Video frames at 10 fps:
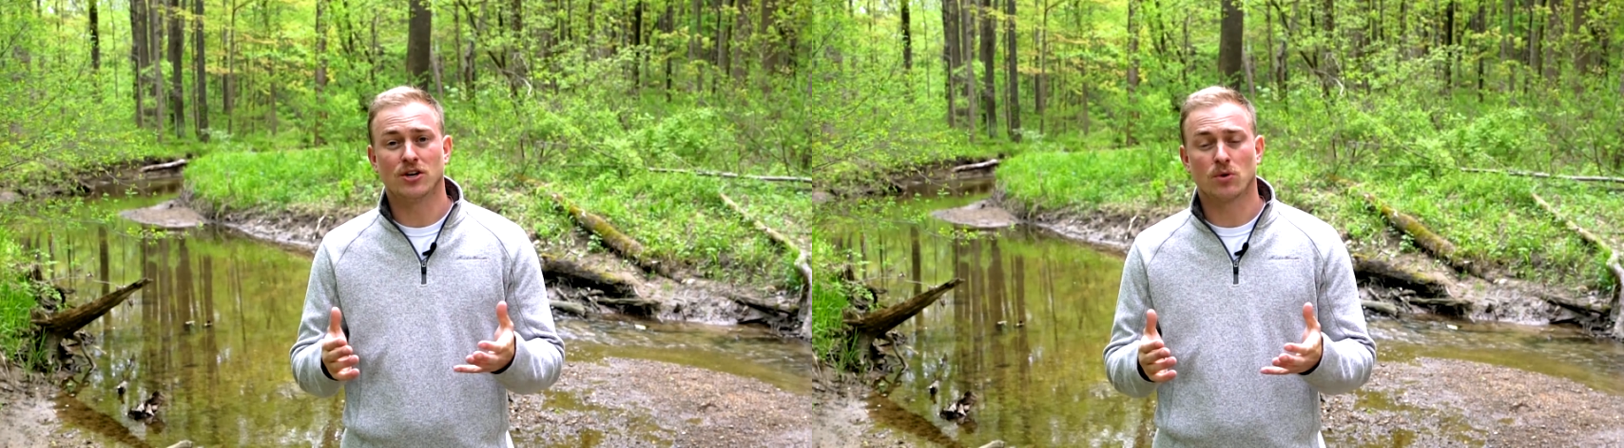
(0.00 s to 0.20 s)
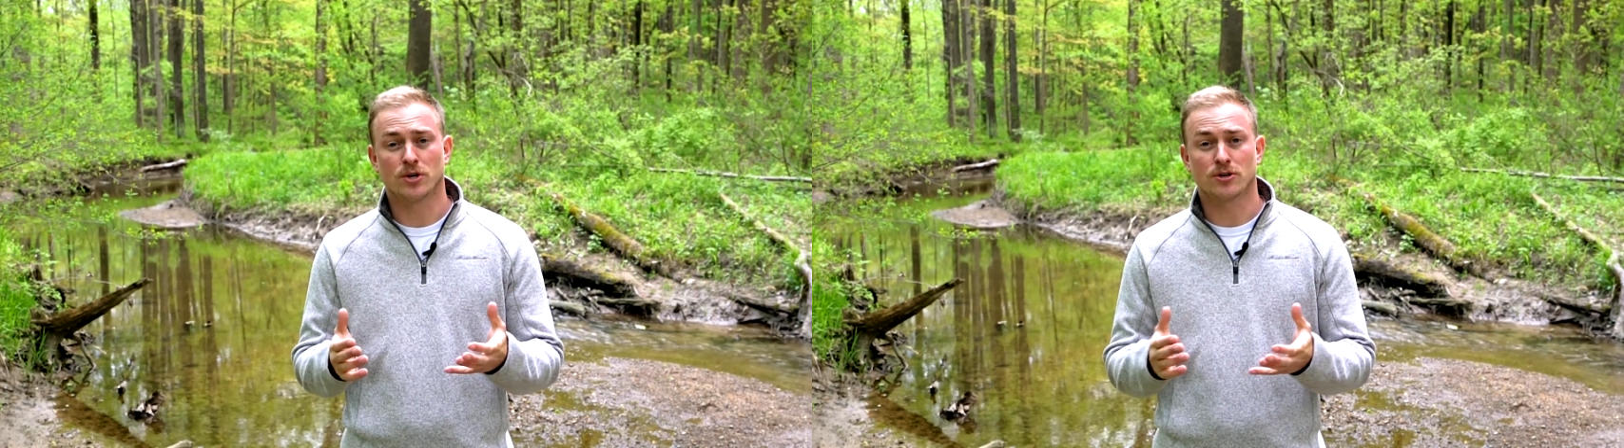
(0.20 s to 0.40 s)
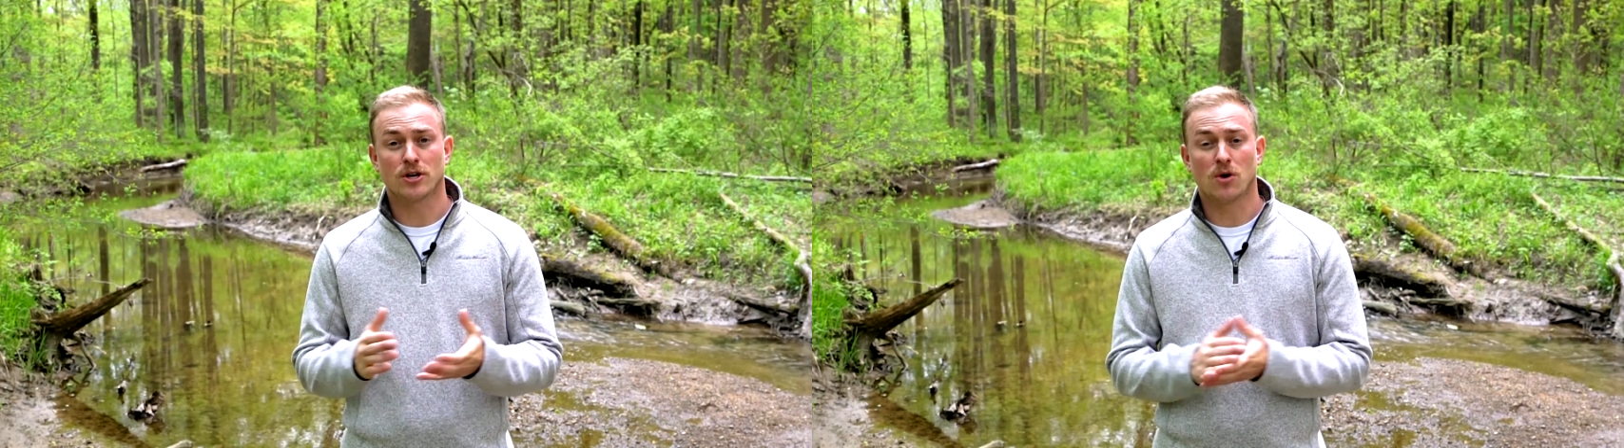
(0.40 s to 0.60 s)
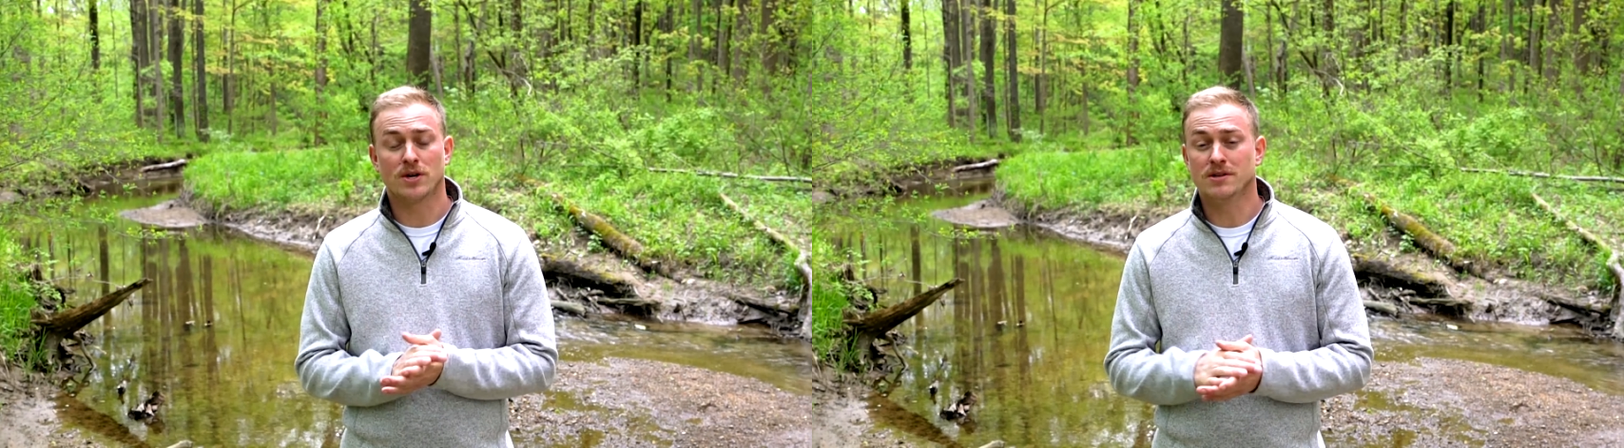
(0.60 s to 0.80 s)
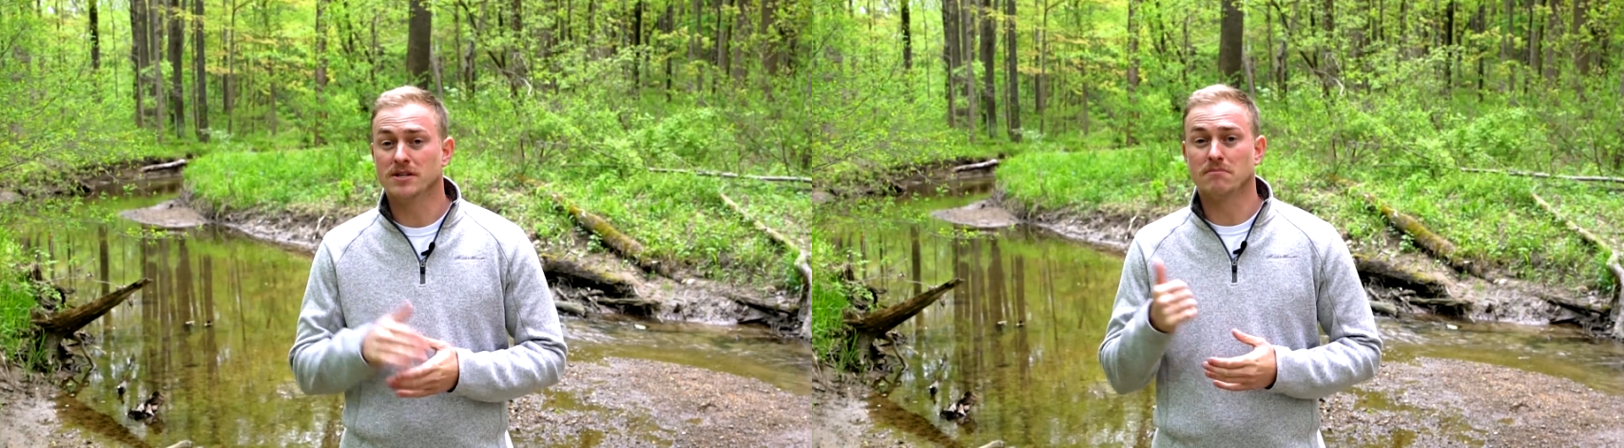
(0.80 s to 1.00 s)
know where you're
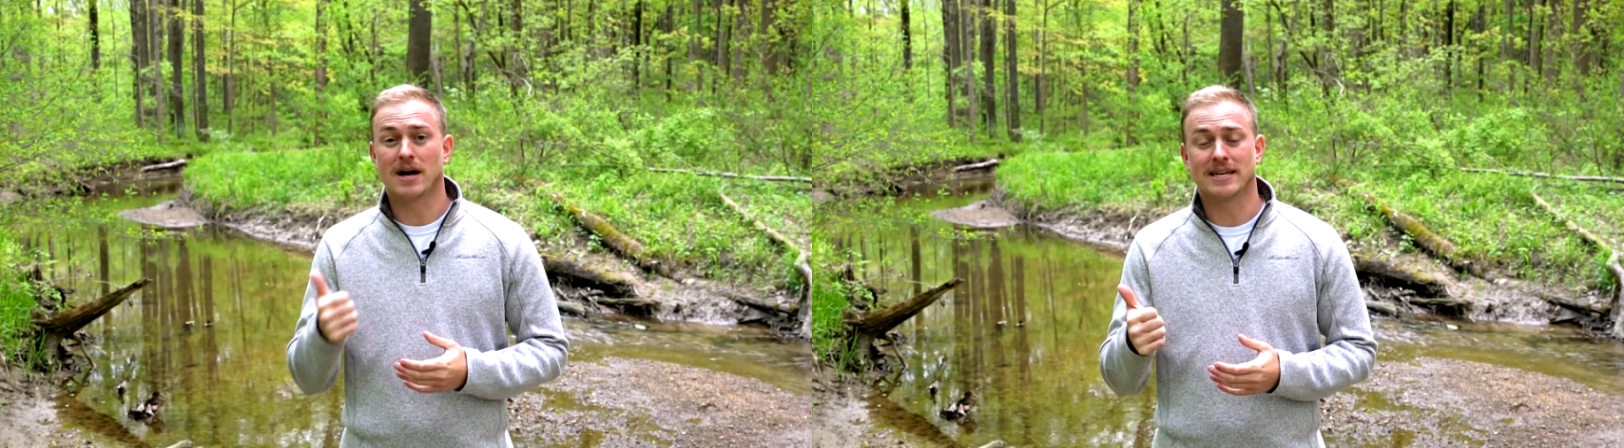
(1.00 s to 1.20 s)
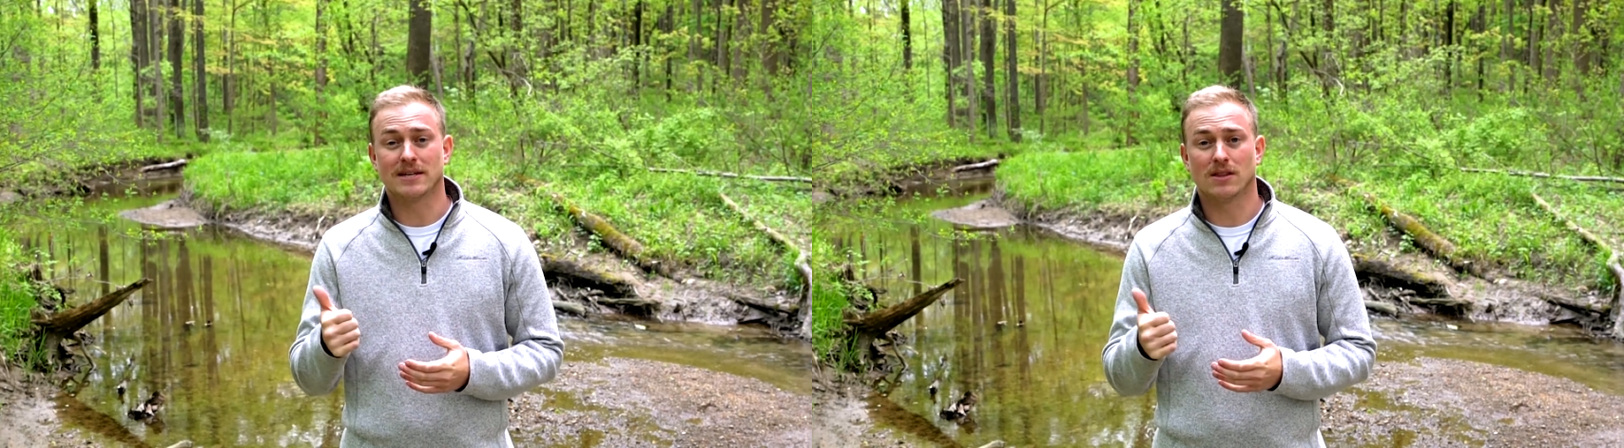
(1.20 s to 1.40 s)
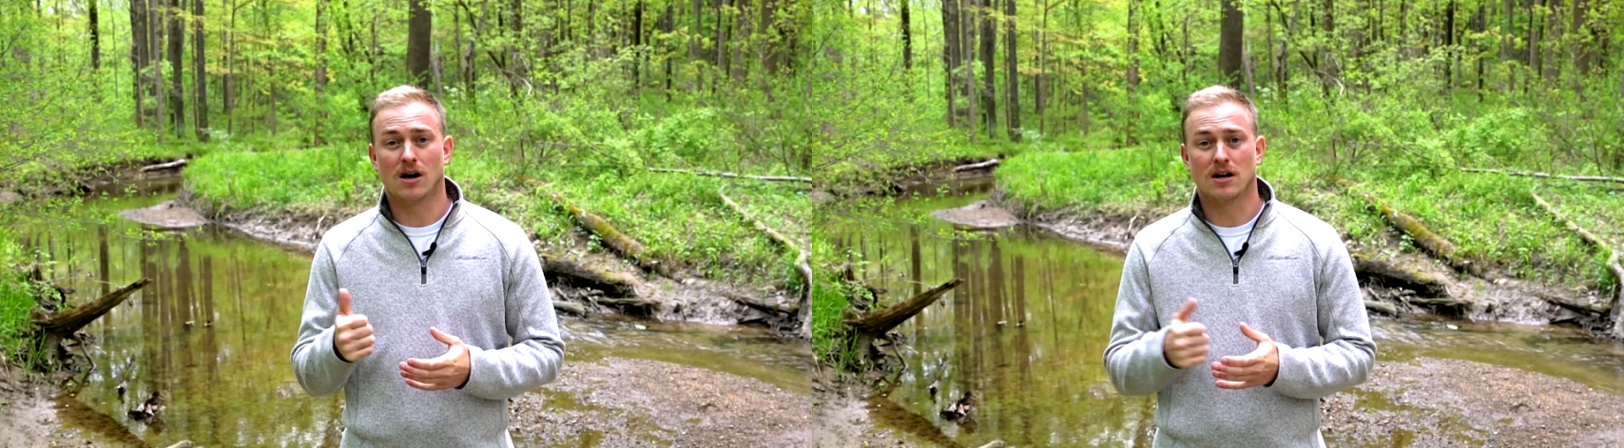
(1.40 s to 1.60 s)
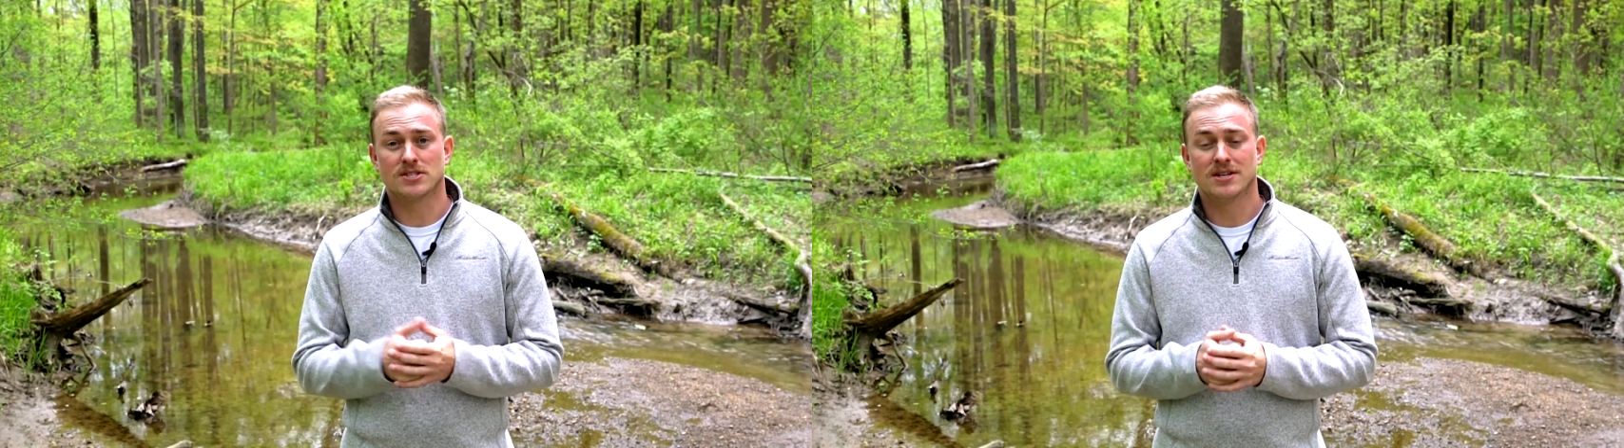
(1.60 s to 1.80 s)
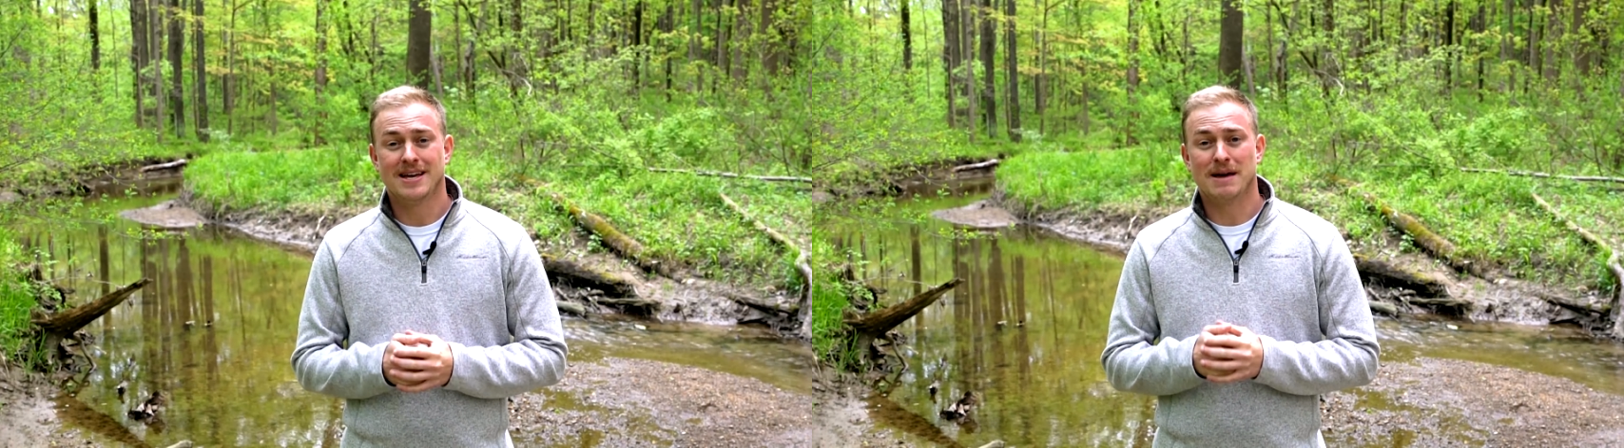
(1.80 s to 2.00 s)
going, you might get lost,